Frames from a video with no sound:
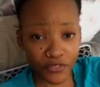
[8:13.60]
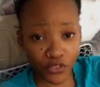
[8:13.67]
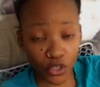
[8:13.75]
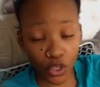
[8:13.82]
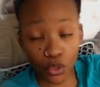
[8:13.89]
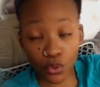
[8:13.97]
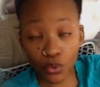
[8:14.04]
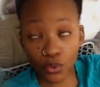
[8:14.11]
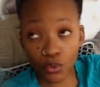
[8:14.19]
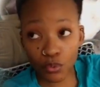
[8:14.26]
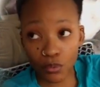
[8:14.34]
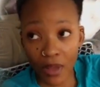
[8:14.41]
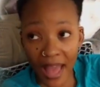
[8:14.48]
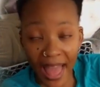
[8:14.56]
you
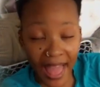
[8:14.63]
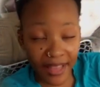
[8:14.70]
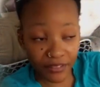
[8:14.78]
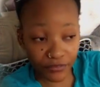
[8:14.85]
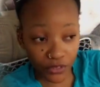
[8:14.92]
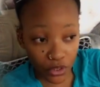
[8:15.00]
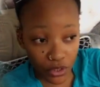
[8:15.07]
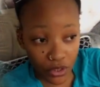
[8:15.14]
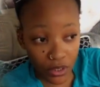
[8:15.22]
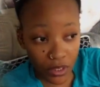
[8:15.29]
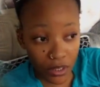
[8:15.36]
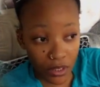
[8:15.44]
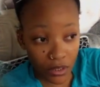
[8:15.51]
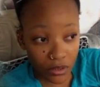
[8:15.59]
have
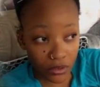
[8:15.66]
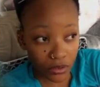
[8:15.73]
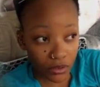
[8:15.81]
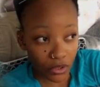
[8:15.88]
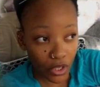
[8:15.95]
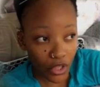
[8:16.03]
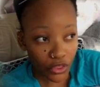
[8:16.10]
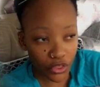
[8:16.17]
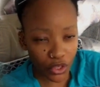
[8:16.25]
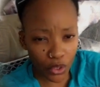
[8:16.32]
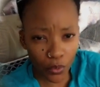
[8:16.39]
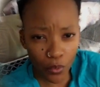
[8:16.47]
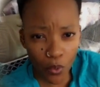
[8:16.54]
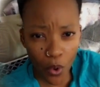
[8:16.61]
seen
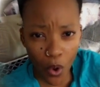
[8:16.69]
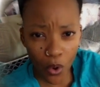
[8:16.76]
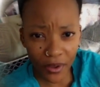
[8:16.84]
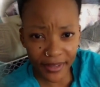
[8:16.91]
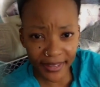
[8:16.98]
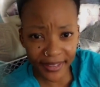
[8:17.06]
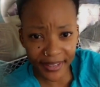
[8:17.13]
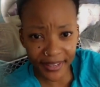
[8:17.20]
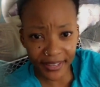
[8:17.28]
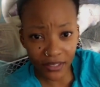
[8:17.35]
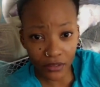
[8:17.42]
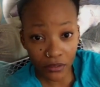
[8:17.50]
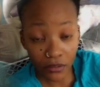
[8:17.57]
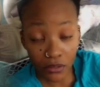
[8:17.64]
The
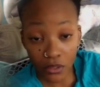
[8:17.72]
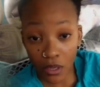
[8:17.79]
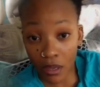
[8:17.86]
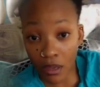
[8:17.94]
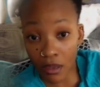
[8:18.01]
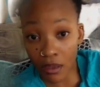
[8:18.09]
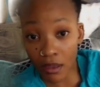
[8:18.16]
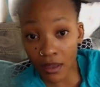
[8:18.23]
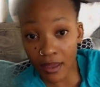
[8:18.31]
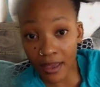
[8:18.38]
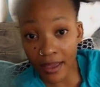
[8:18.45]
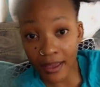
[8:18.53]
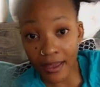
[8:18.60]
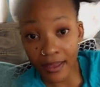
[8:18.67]
Walking
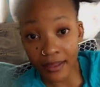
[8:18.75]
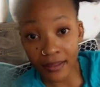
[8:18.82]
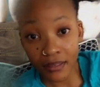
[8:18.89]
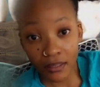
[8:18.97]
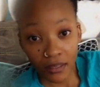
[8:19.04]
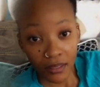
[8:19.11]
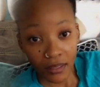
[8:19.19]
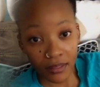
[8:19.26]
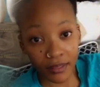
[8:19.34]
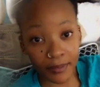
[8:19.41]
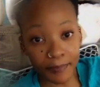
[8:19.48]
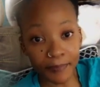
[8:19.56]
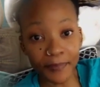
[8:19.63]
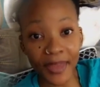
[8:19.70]
Dead,
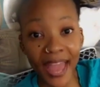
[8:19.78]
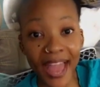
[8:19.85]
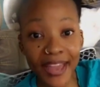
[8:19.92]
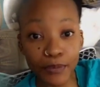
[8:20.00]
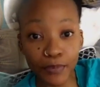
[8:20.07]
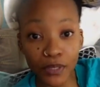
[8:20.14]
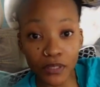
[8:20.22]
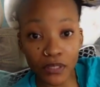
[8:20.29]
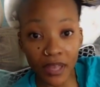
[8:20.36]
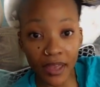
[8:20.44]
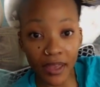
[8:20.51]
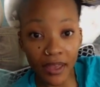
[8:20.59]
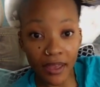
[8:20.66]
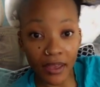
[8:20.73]
them babies,
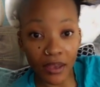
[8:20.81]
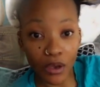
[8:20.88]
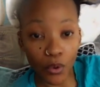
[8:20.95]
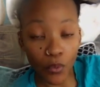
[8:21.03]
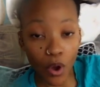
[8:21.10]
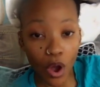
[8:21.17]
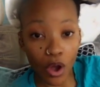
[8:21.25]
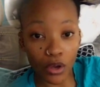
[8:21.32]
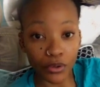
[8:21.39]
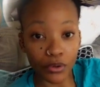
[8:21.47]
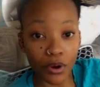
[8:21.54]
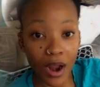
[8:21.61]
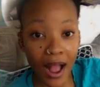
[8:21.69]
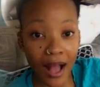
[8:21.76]
they walk
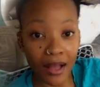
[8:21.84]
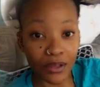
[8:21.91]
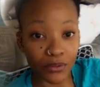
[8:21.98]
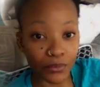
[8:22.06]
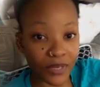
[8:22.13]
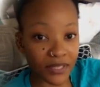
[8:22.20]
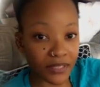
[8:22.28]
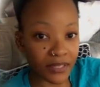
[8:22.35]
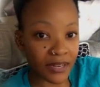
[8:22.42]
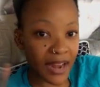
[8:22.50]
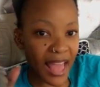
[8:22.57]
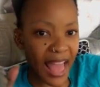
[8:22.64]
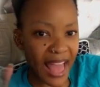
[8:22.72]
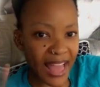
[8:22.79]
around with the
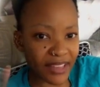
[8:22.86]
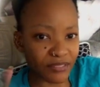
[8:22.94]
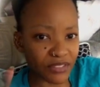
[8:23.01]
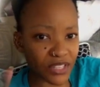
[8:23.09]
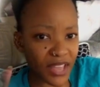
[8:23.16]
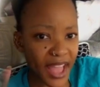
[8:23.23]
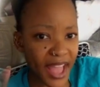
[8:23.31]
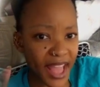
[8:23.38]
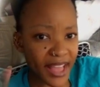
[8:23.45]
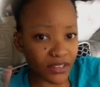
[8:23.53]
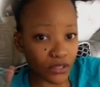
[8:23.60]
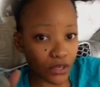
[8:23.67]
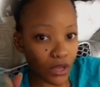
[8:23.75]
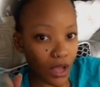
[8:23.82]
knives
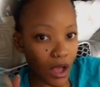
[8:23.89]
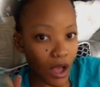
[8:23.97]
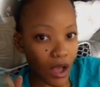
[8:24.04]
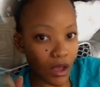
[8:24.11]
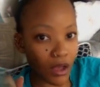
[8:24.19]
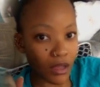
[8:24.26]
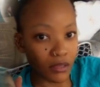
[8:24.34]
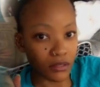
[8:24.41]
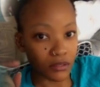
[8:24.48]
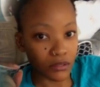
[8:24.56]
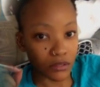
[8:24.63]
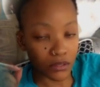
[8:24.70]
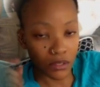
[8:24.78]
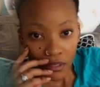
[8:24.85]
and
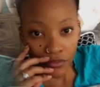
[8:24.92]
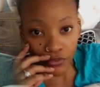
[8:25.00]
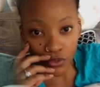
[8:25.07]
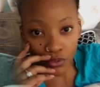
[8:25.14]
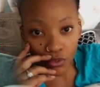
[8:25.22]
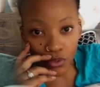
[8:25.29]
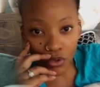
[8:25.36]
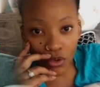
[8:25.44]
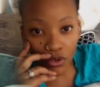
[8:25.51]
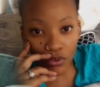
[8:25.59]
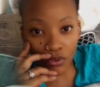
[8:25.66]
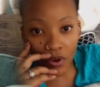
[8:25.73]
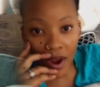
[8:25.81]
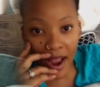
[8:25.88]
guns. If you look
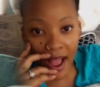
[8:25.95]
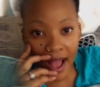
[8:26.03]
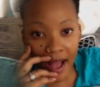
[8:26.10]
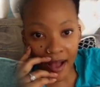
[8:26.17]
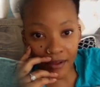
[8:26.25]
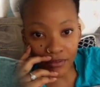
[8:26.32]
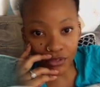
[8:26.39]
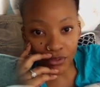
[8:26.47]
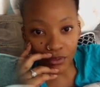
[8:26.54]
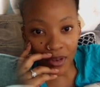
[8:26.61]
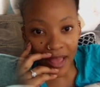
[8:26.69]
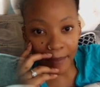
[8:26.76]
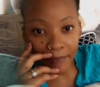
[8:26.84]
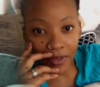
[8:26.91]
around, you
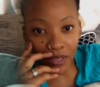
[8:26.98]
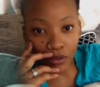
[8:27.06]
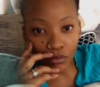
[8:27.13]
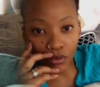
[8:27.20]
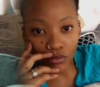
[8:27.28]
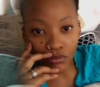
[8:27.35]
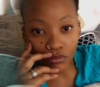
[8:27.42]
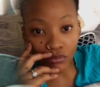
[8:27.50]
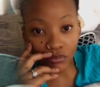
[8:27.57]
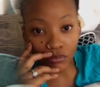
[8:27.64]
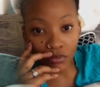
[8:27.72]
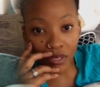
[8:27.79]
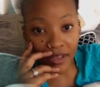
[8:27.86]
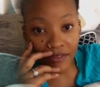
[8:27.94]
like, but ooh,
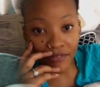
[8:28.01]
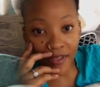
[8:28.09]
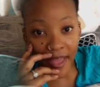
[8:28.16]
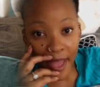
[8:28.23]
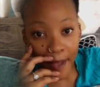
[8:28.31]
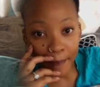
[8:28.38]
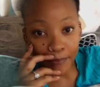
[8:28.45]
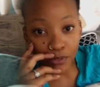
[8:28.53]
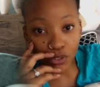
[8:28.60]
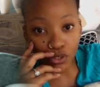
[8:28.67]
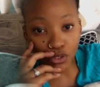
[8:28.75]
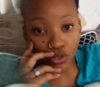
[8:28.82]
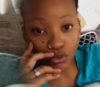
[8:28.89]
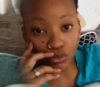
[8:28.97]
whatever
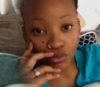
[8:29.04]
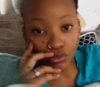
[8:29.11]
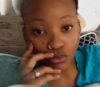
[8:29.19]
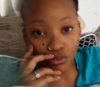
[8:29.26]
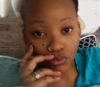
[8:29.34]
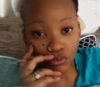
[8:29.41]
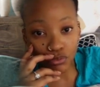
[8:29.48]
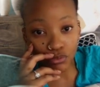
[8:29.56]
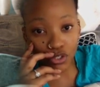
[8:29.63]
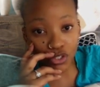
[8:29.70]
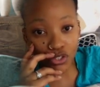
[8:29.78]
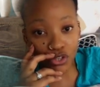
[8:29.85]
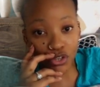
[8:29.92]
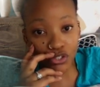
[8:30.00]
happened to
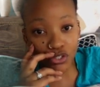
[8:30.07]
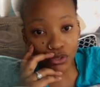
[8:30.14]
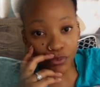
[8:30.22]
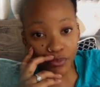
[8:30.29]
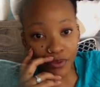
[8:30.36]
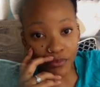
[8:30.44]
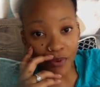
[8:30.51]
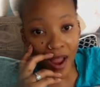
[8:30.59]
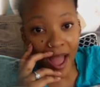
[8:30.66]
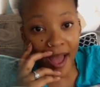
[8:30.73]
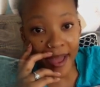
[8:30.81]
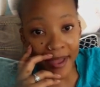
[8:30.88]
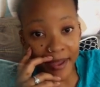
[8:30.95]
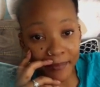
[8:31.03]
the nursery
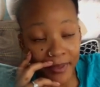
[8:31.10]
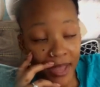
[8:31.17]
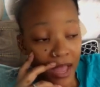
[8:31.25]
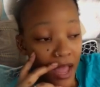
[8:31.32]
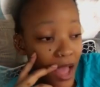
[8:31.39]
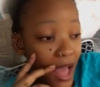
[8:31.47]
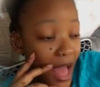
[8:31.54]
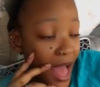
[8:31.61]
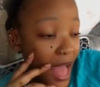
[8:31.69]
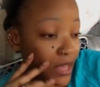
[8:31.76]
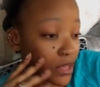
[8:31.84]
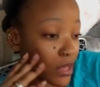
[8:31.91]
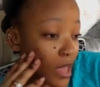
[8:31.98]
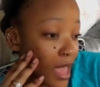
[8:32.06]
rhyme?
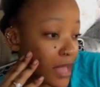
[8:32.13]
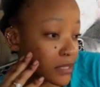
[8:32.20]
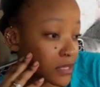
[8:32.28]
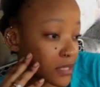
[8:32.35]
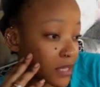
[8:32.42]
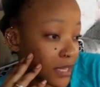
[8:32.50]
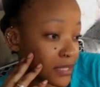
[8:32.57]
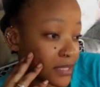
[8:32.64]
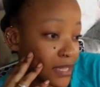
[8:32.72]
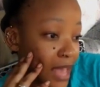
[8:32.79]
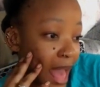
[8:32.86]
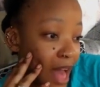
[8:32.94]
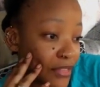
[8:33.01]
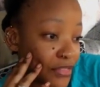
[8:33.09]
I guess it's
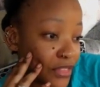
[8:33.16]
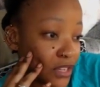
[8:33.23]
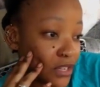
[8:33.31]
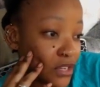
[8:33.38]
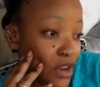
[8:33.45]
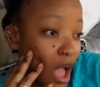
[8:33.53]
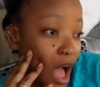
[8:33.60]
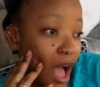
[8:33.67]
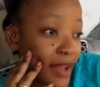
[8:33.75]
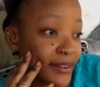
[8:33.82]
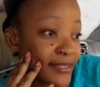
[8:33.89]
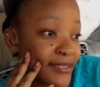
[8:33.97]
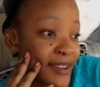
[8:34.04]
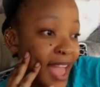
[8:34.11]
out the door
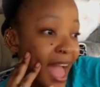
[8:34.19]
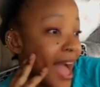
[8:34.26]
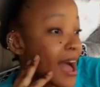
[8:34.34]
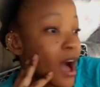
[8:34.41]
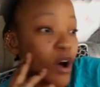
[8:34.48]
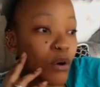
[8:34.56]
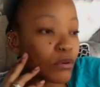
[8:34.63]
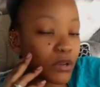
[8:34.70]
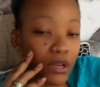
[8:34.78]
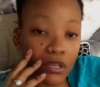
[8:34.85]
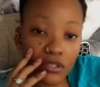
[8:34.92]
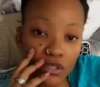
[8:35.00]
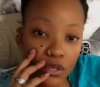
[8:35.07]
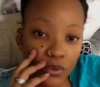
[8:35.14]
now,
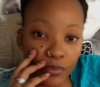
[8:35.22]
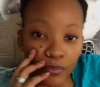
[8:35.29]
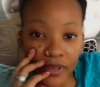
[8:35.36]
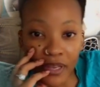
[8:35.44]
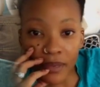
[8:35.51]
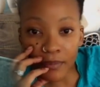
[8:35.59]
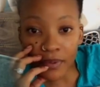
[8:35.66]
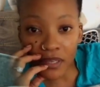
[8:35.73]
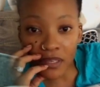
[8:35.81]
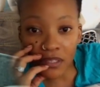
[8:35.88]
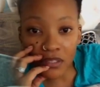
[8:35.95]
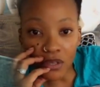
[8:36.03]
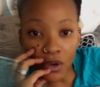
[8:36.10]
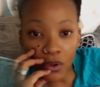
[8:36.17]
cause your baby
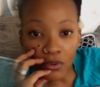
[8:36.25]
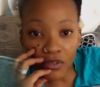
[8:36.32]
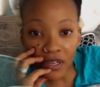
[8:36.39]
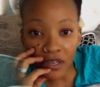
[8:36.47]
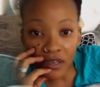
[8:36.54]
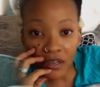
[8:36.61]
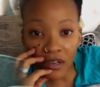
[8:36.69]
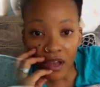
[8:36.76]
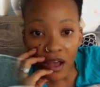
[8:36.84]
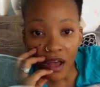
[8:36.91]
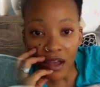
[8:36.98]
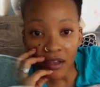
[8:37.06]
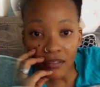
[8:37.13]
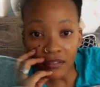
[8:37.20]
is holding a
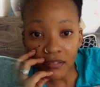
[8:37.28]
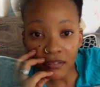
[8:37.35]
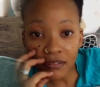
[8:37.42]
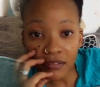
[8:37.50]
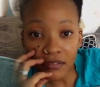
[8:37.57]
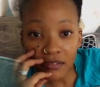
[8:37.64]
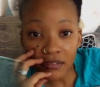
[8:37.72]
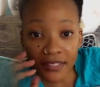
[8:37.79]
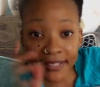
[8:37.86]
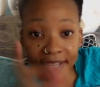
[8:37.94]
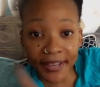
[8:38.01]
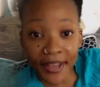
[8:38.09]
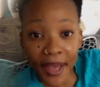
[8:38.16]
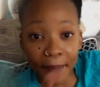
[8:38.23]
gun. It's
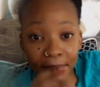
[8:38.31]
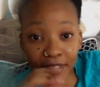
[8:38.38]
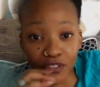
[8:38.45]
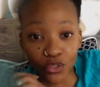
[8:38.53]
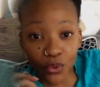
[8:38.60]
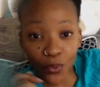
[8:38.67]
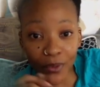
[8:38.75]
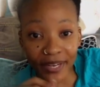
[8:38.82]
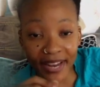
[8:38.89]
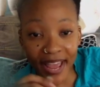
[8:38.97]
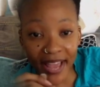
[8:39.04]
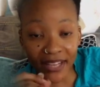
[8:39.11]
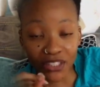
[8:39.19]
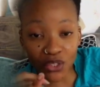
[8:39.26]
coming to a
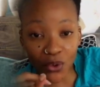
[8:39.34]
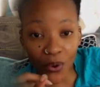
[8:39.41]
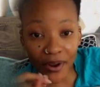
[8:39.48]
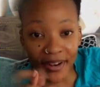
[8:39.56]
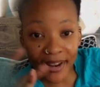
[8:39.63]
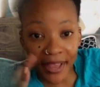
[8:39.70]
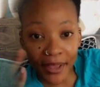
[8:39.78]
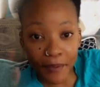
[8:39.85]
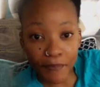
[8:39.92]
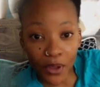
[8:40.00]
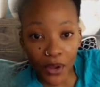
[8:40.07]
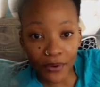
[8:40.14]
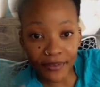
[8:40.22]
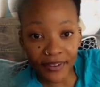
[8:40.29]
next door
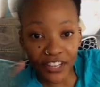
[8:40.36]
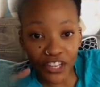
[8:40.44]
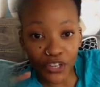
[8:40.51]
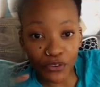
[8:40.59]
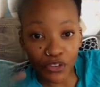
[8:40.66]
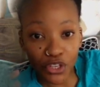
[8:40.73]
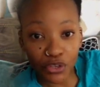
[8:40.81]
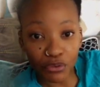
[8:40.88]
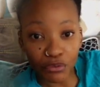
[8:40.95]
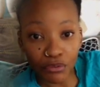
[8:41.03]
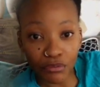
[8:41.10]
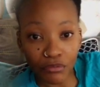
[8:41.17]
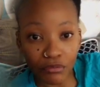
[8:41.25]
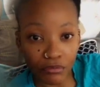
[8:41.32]
neighbor near
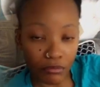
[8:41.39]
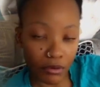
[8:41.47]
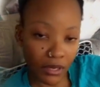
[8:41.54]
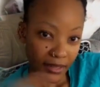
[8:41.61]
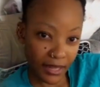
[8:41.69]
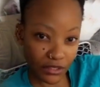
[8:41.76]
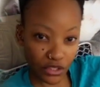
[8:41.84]
you. That